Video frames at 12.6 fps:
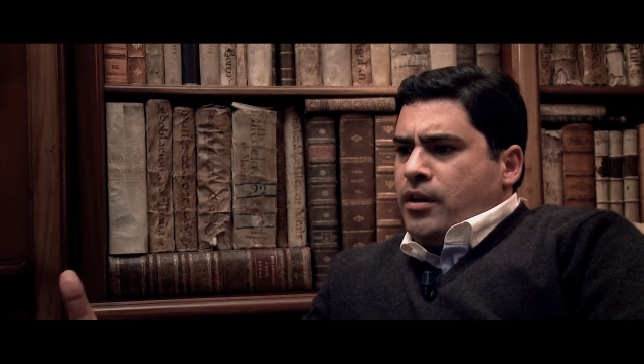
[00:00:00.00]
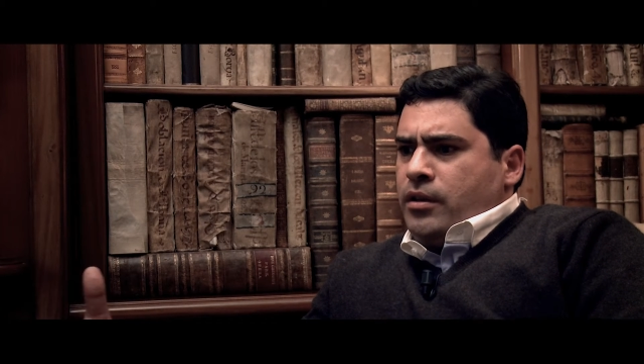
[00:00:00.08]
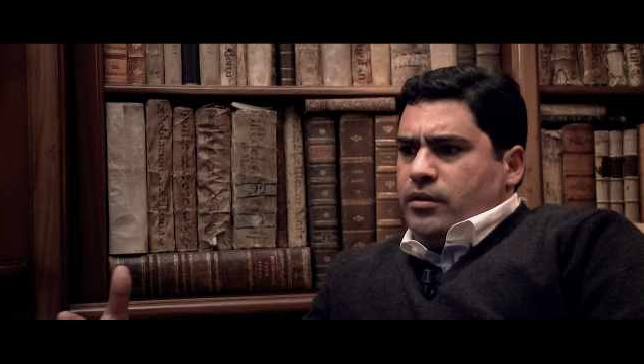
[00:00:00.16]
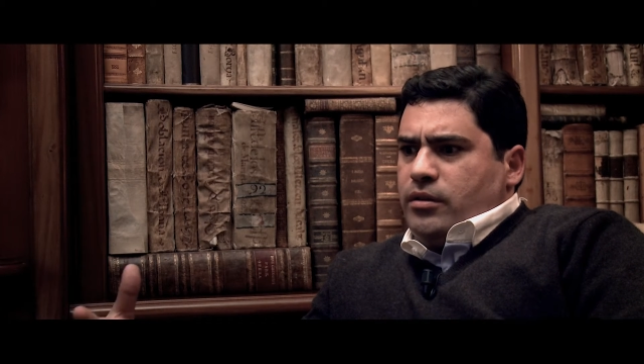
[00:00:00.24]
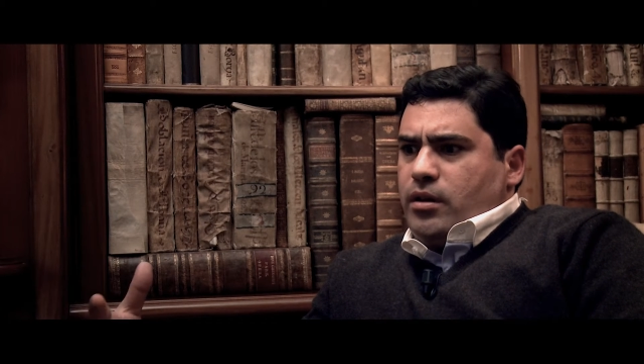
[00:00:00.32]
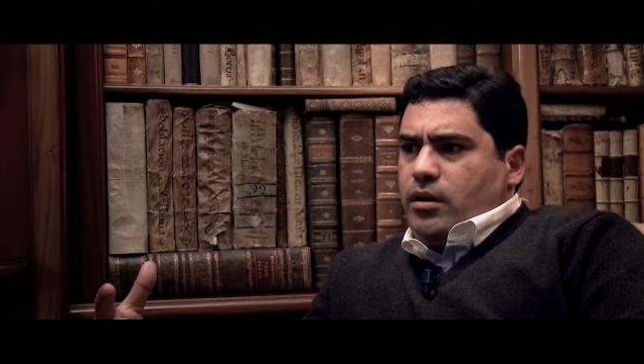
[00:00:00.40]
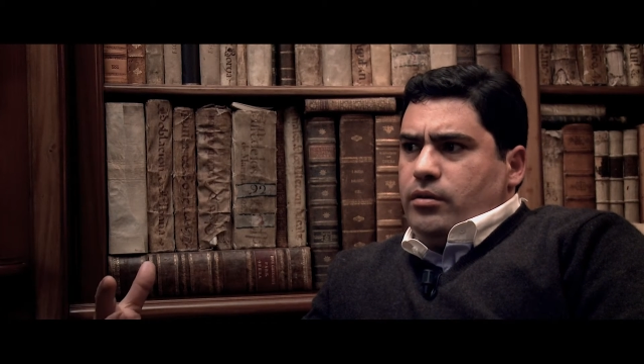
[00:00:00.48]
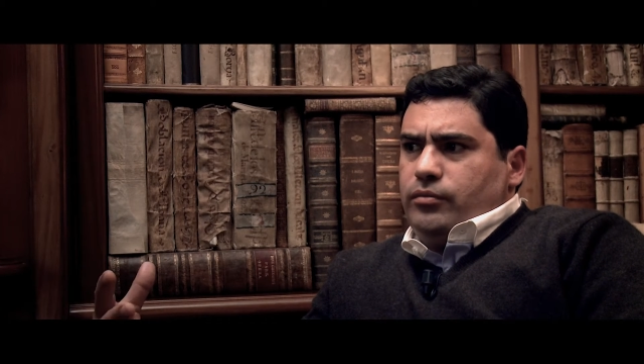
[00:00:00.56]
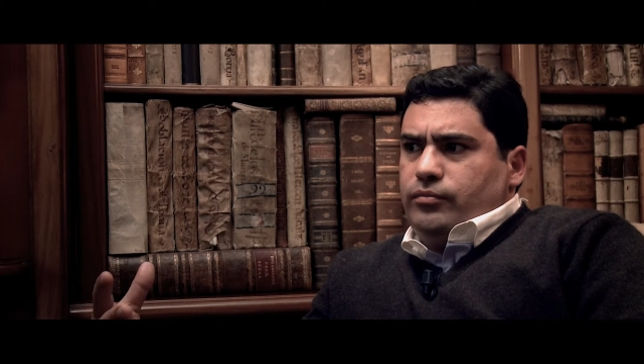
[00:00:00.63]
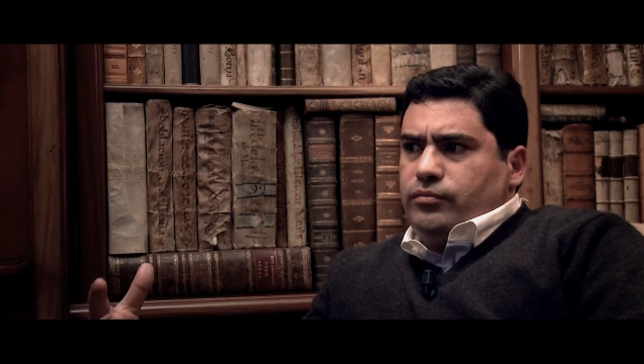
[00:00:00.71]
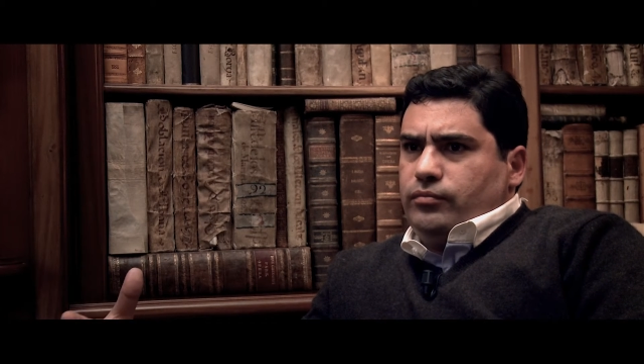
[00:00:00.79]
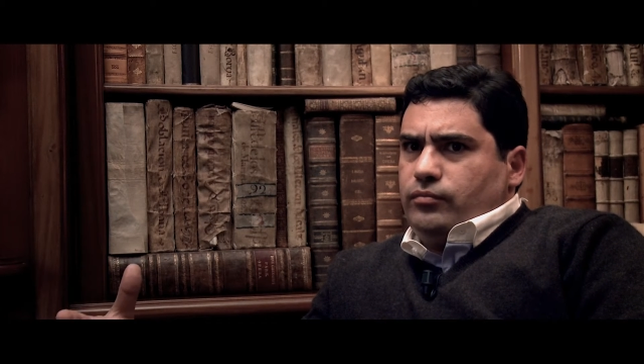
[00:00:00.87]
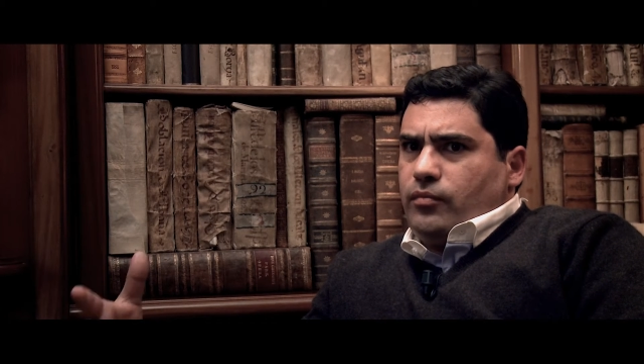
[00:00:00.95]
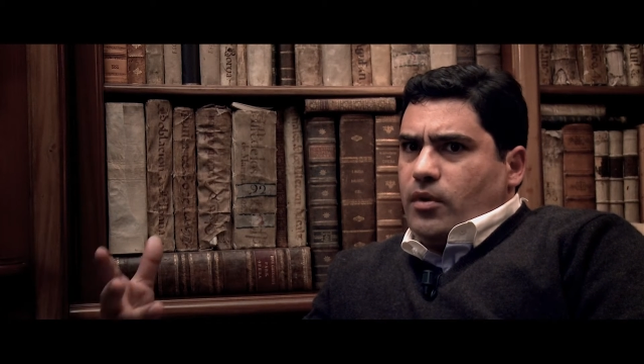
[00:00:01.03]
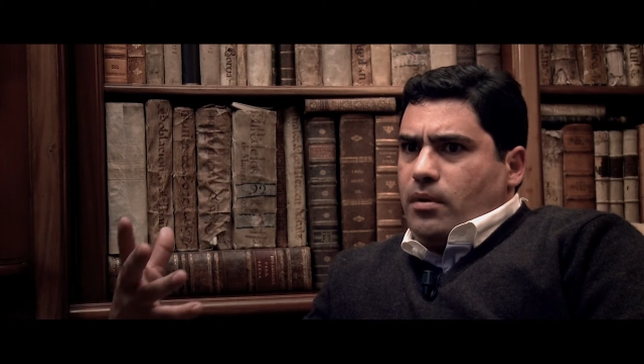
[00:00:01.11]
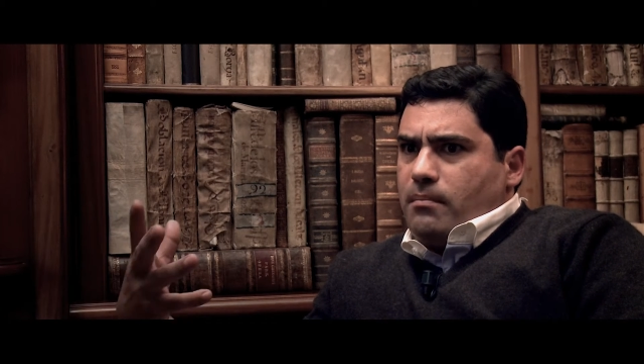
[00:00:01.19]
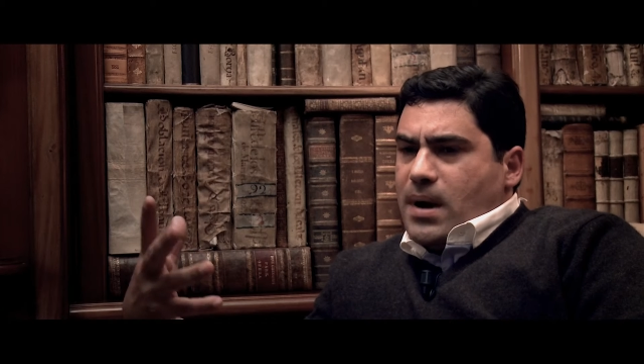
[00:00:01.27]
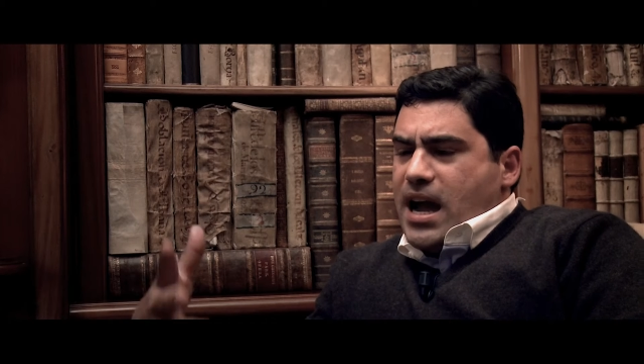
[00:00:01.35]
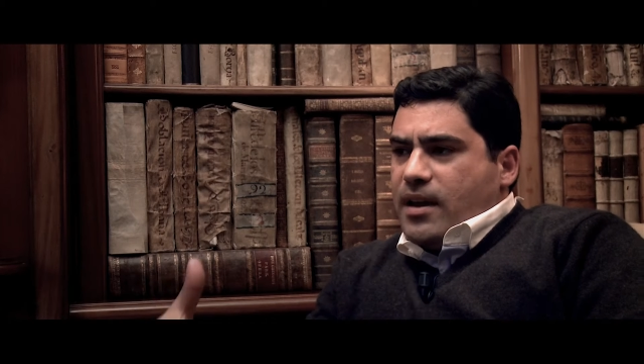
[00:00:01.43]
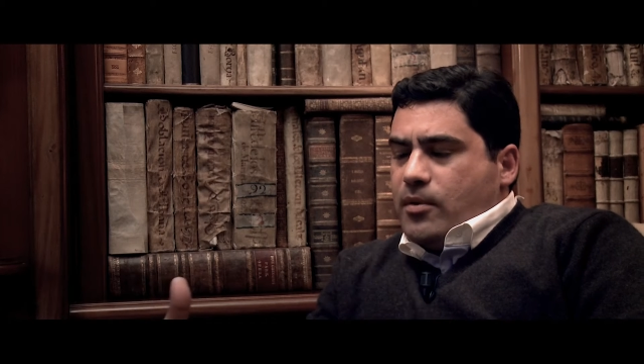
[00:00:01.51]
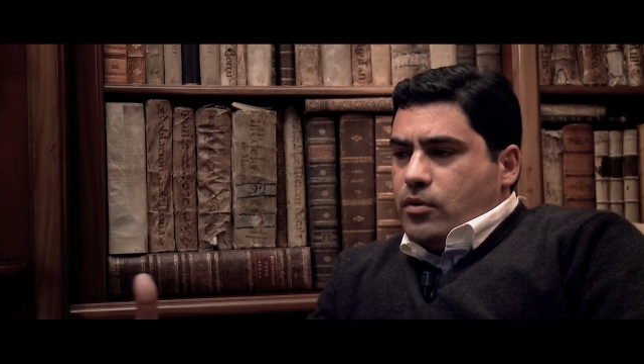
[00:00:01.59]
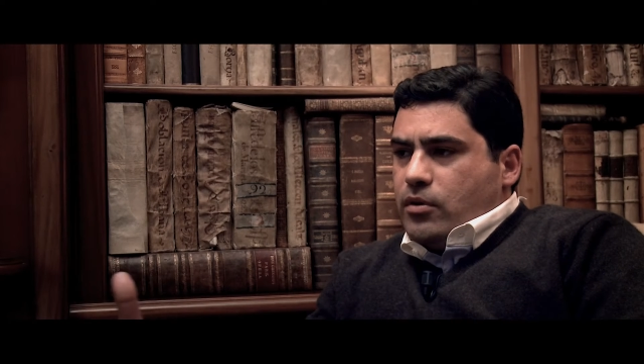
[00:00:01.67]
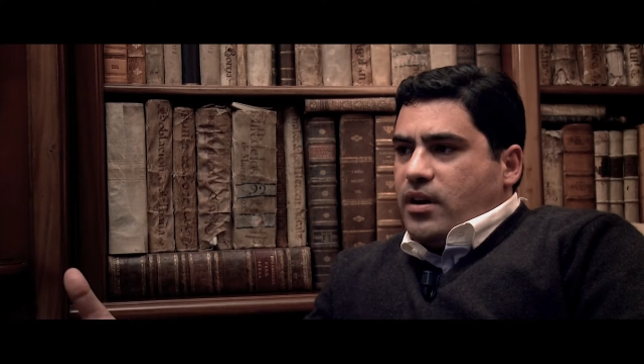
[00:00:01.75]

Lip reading: So my book,